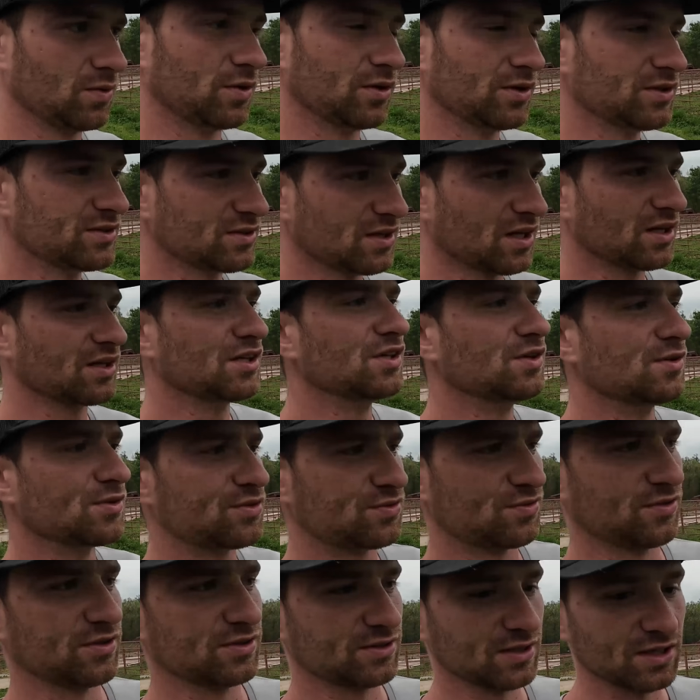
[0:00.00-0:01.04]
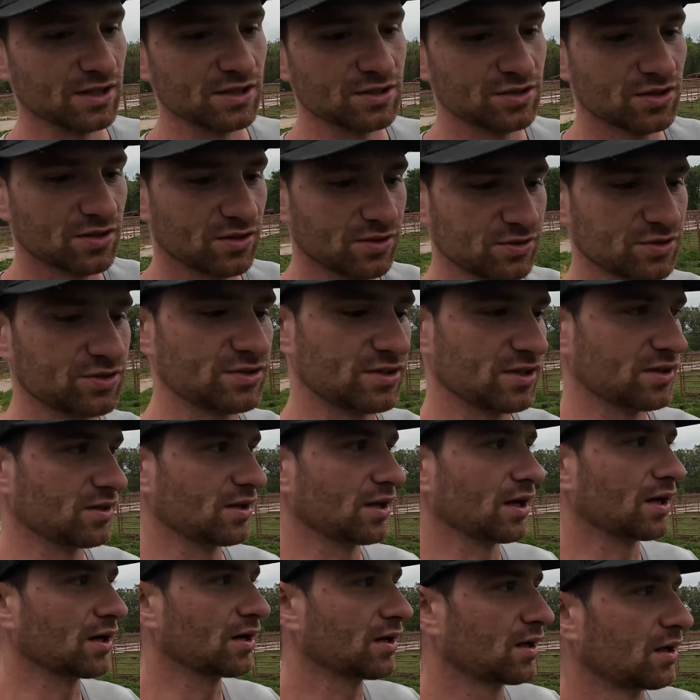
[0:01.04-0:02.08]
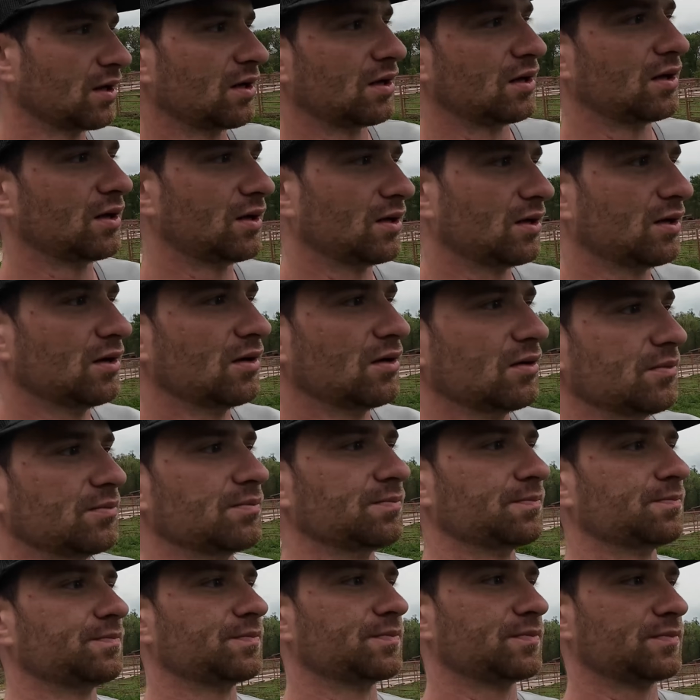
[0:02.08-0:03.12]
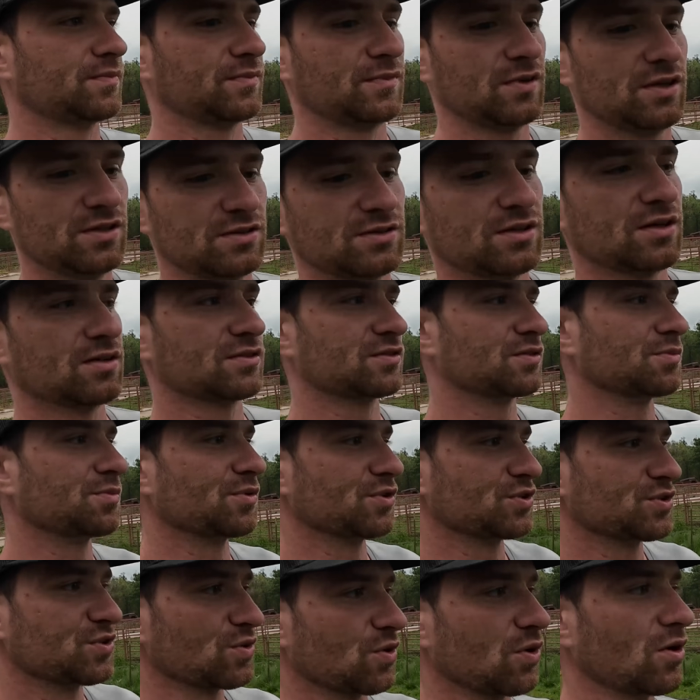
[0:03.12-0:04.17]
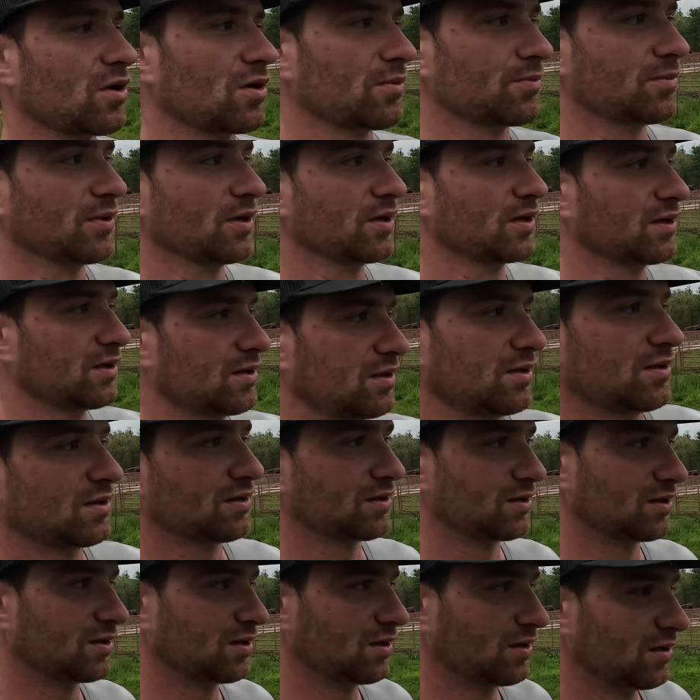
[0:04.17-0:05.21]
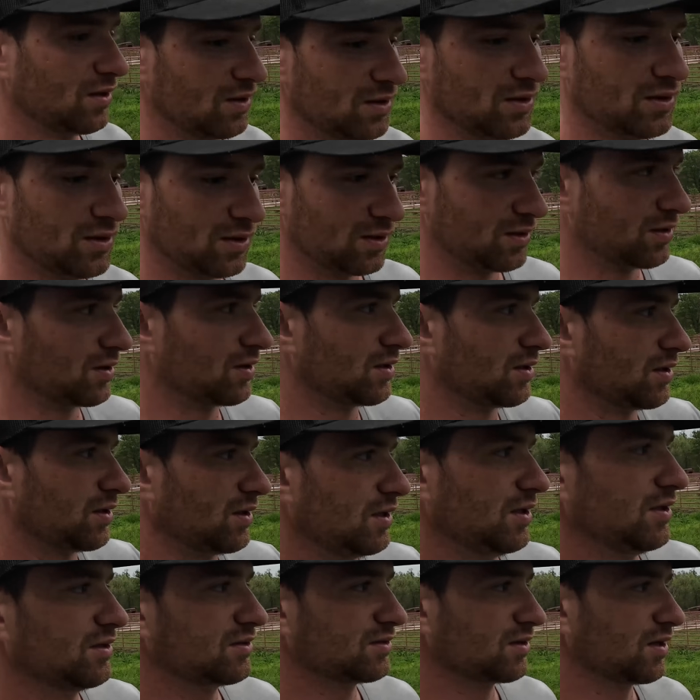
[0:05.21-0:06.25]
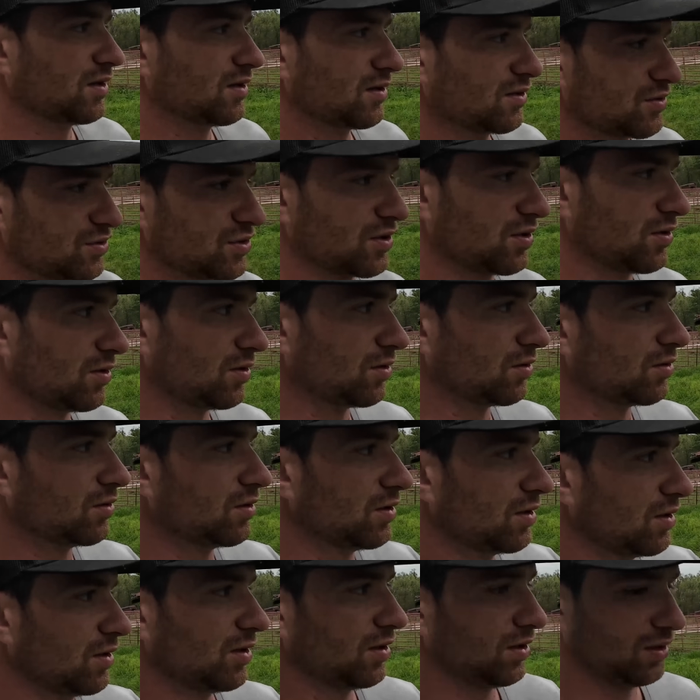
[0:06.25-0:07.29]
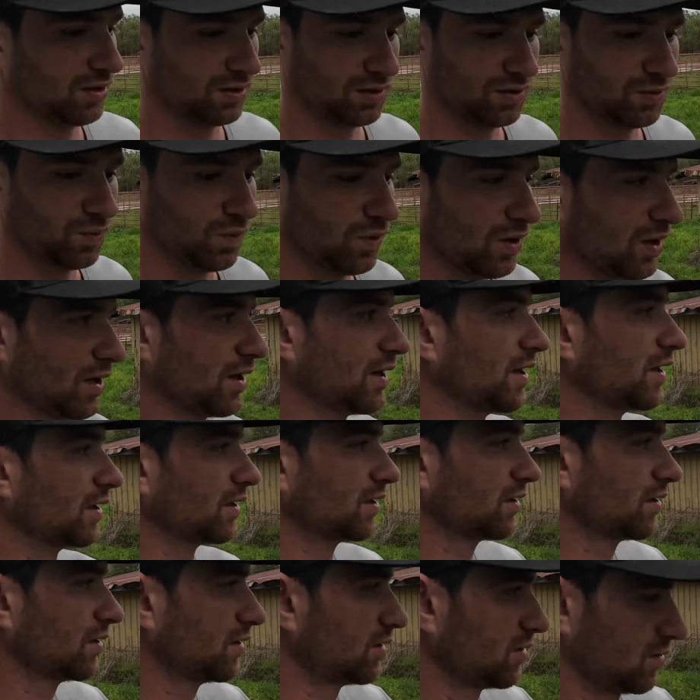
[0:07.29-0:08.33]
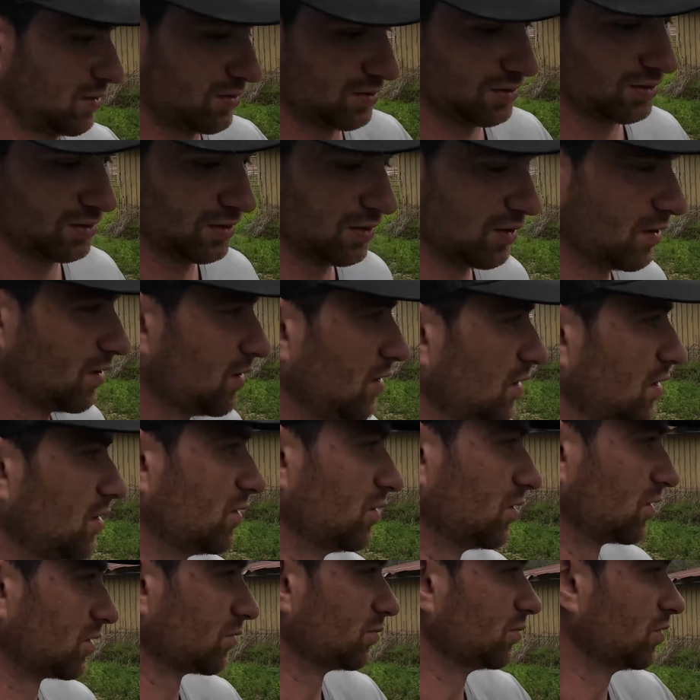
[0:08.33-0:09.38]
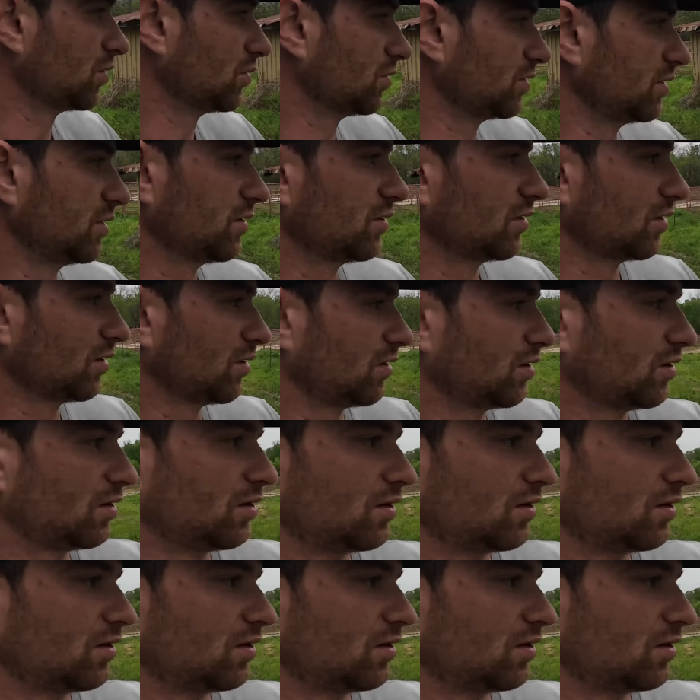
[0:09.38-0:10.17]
Well, he's not huge for his age, I'll just say that. He's not super short, but he's not a tall, wide looking bull either.